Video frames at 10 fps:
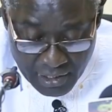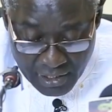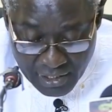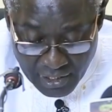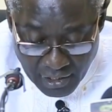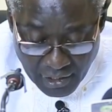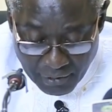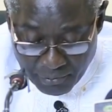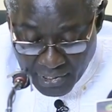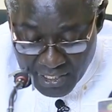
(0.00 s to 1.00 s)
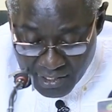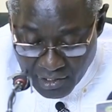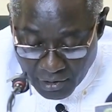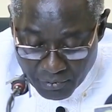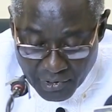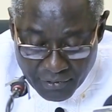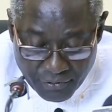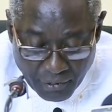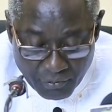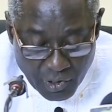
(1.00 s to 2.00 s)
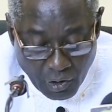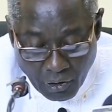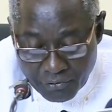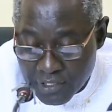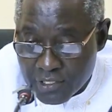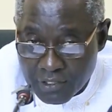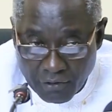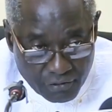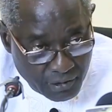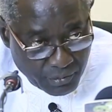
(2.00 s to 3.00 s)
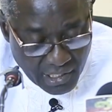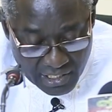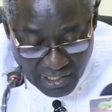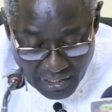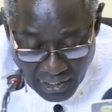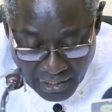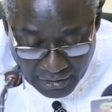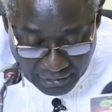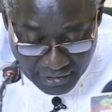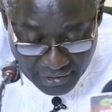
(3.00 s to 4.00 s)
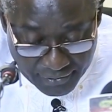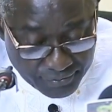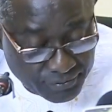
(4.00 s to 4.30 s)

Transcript: is a press statement from the Office of the President-elect